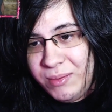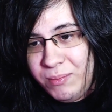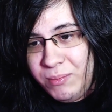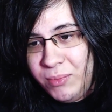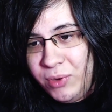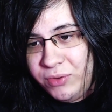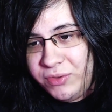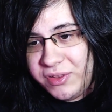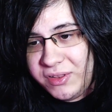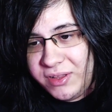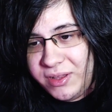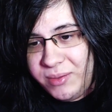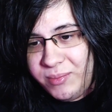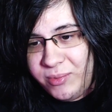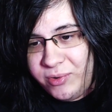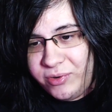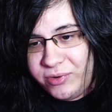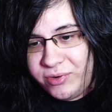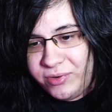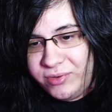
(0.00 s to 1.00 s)
Mostly
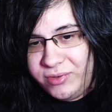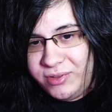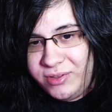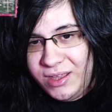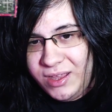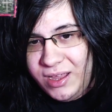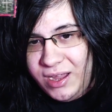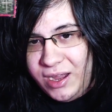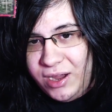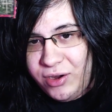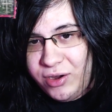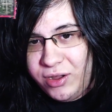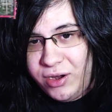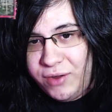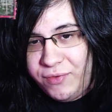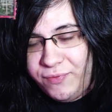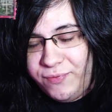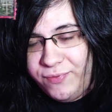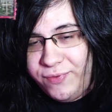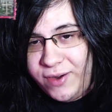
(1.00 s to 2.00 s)
immortal. I'm
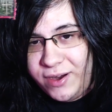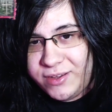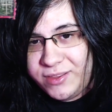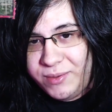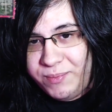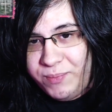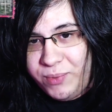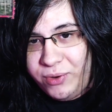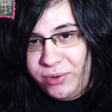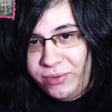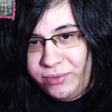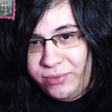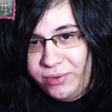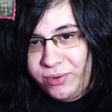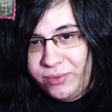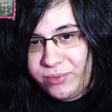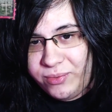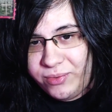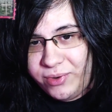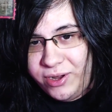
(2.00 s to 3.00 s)
gonna fuck the both of
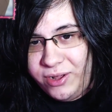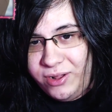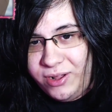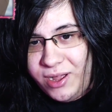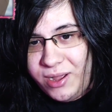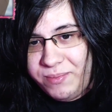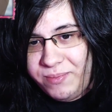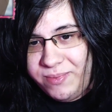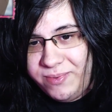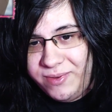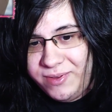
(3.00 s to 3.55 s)
you real up.